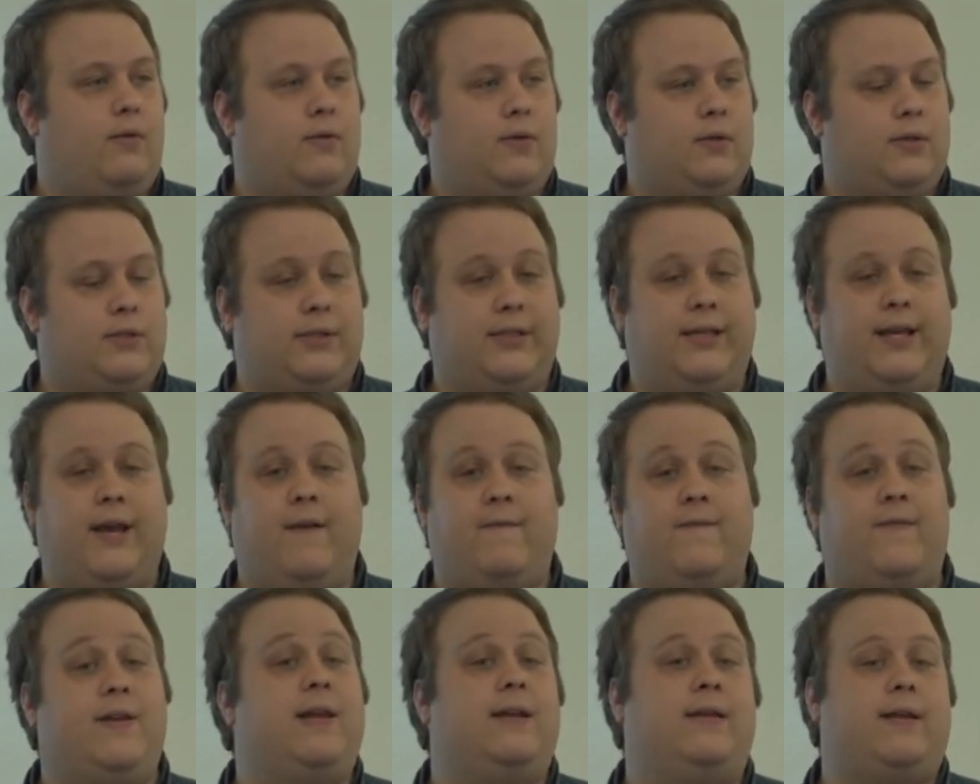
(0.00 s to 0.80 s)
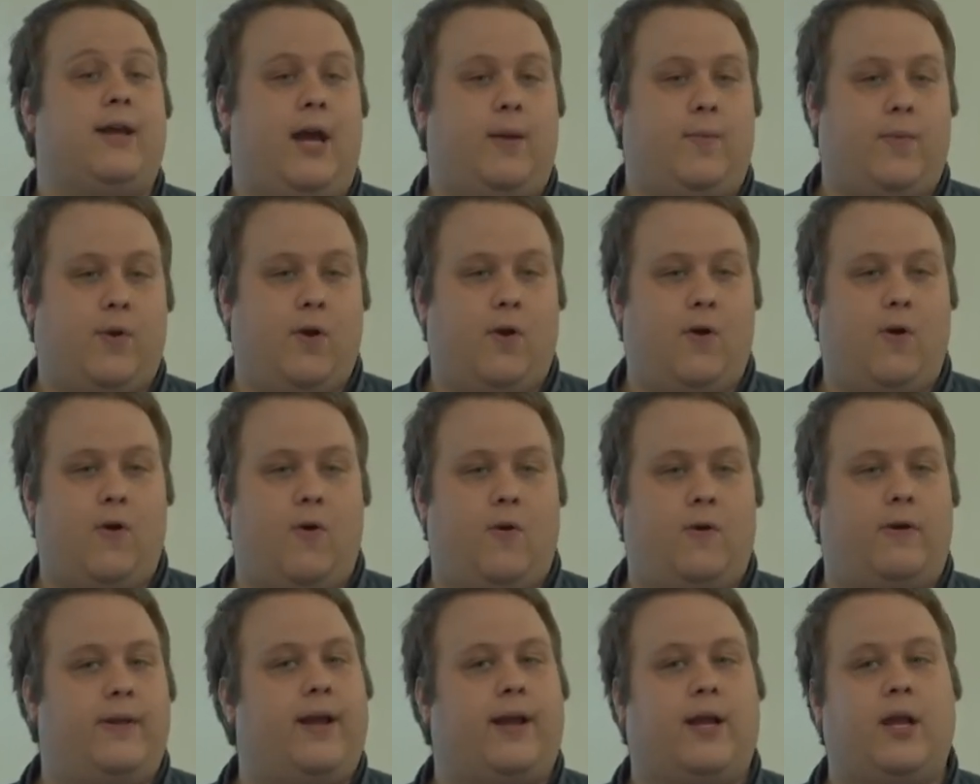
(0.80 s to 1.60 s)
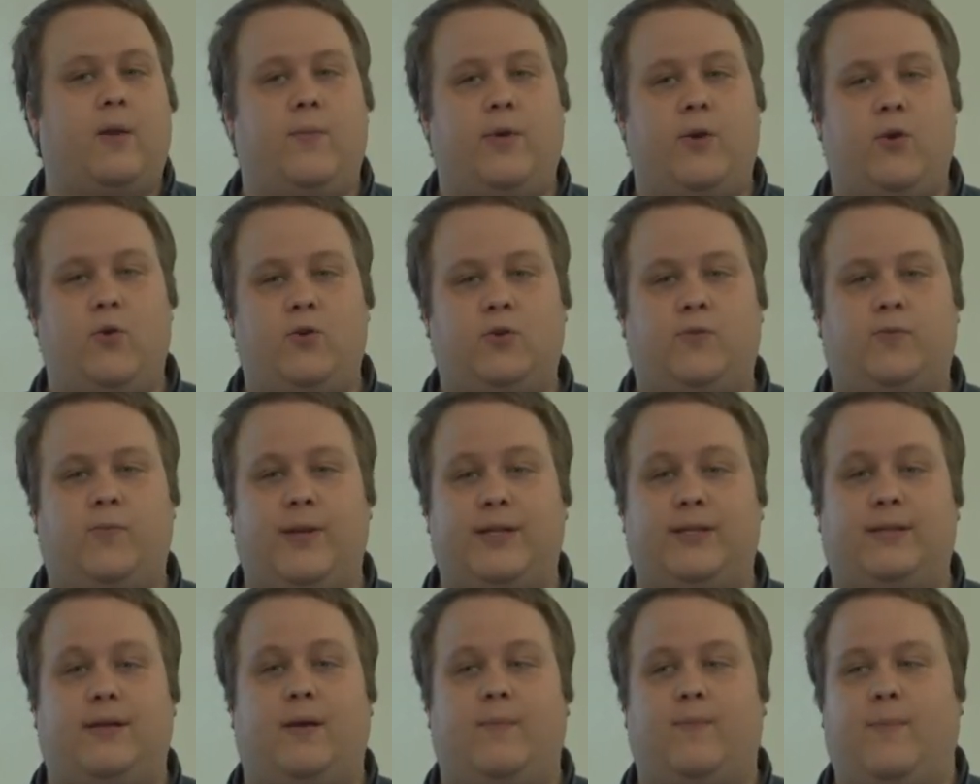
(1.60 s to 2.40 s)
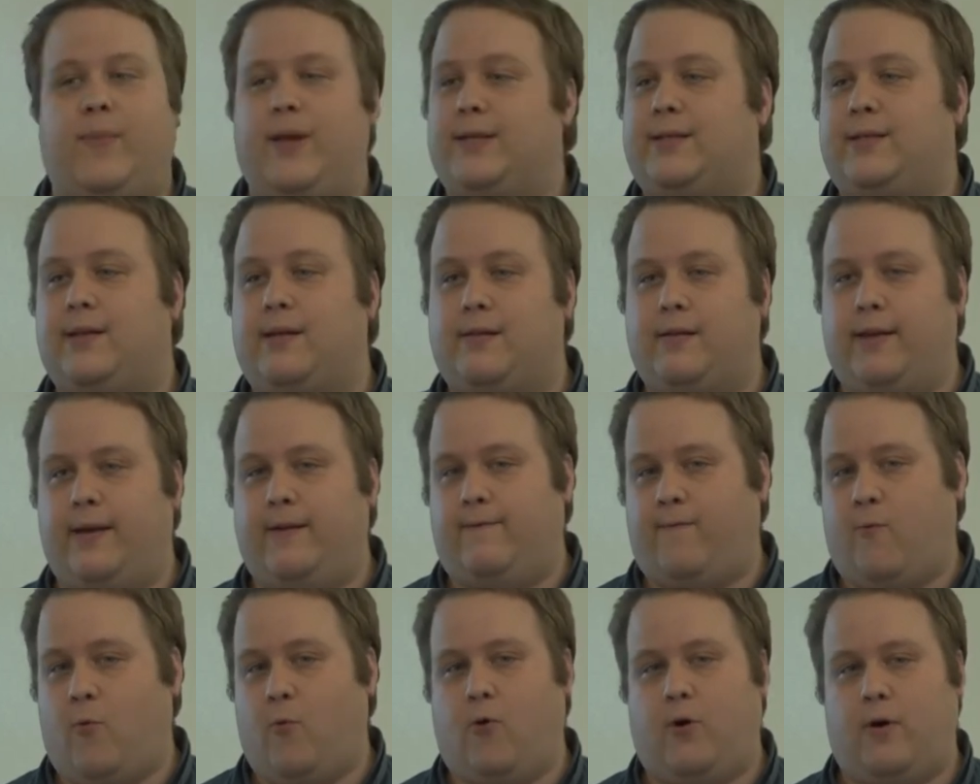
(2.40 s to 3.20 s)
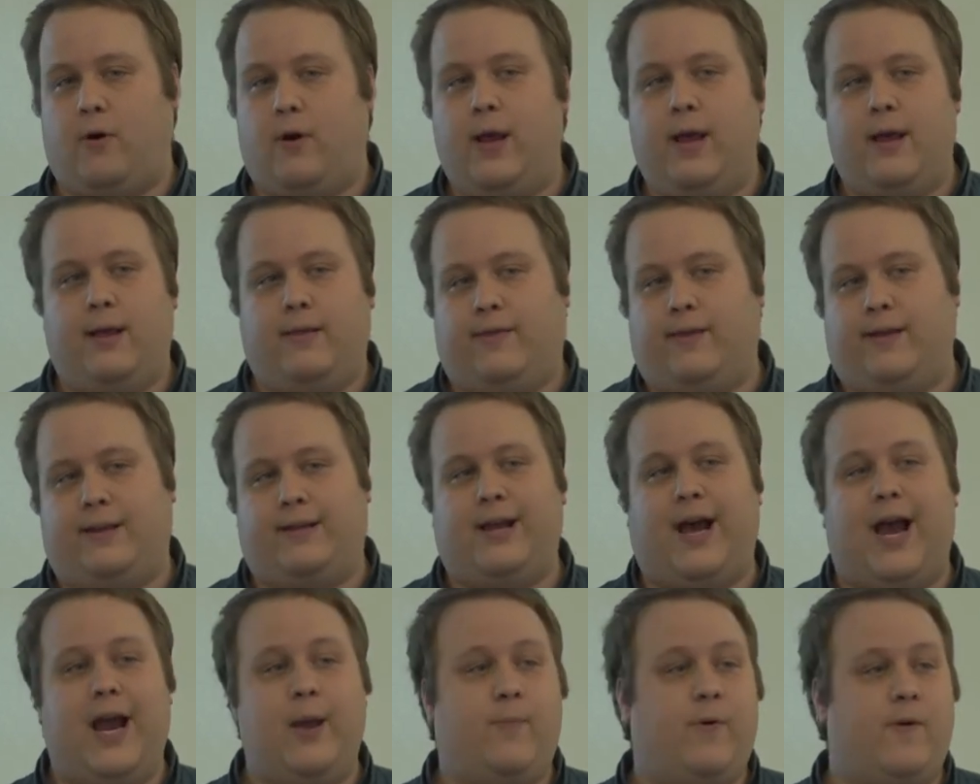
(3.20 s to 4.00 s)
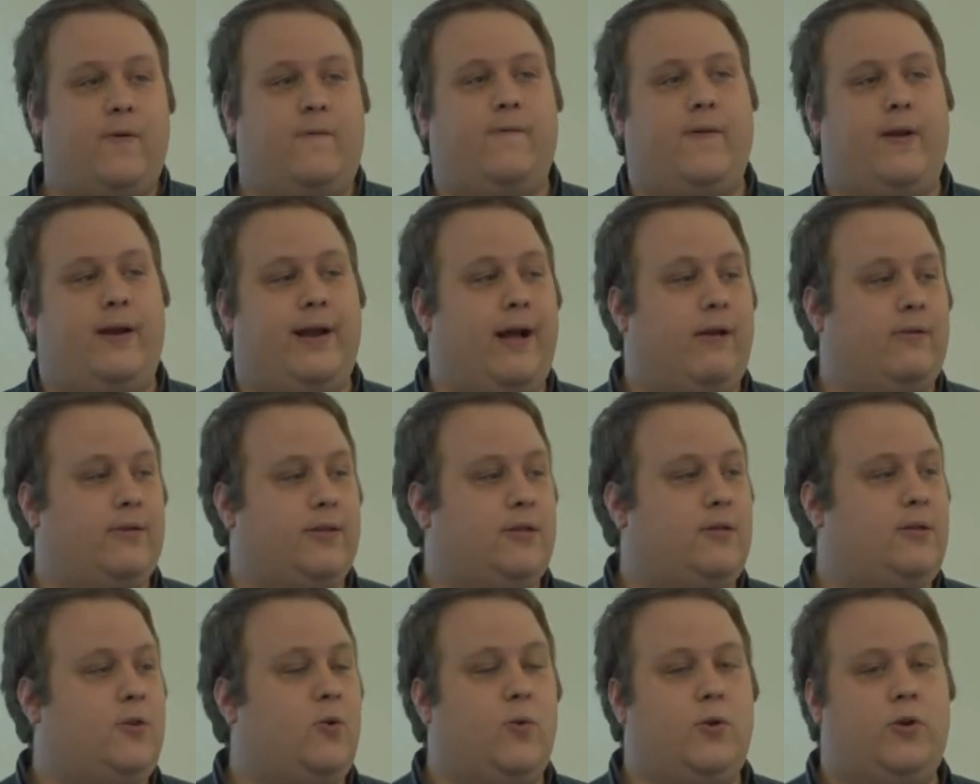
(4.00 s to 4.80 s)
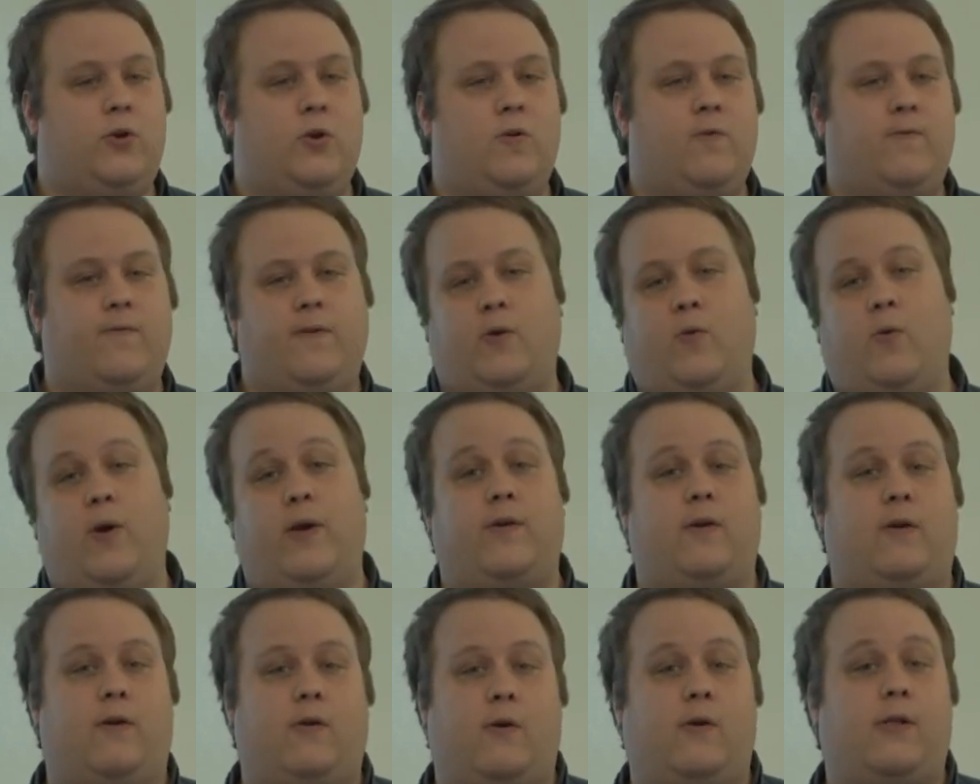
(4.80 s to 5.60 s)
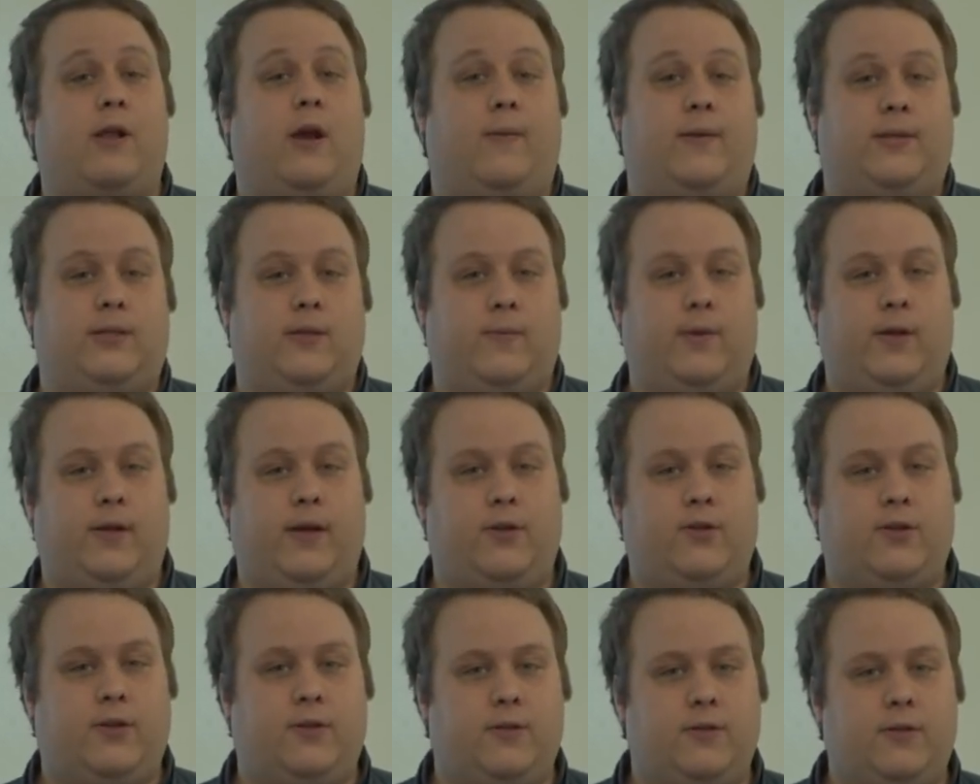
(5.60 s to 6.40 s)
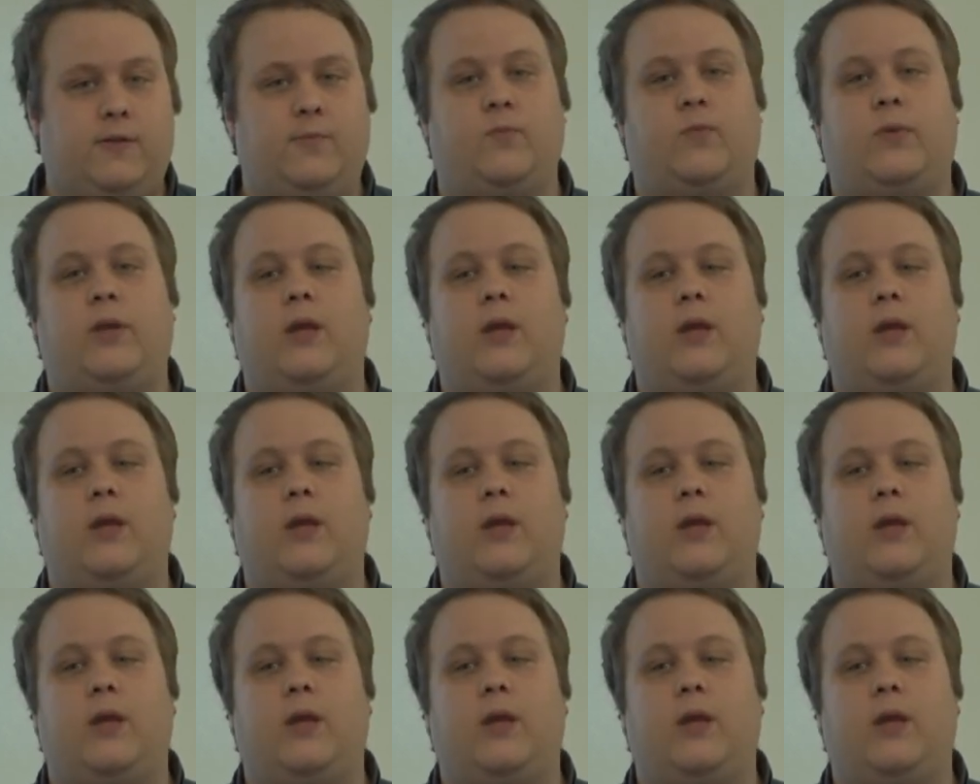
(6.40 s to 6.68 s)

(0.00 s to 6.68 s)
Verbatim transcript: CFD type code that can be used uh, basically for the type of analysis you would do for weather or climate simulations.